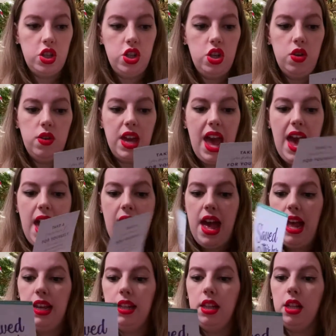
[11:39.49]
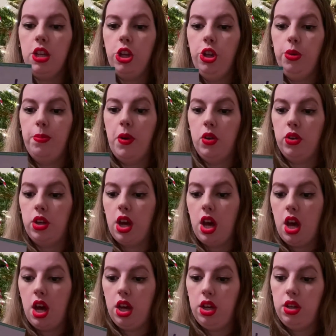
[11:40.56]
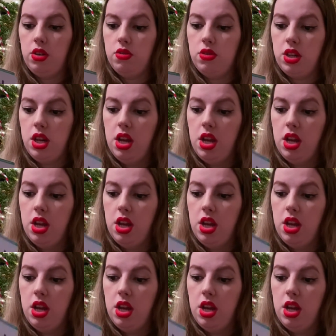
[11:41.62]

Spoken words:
you get a little coupon code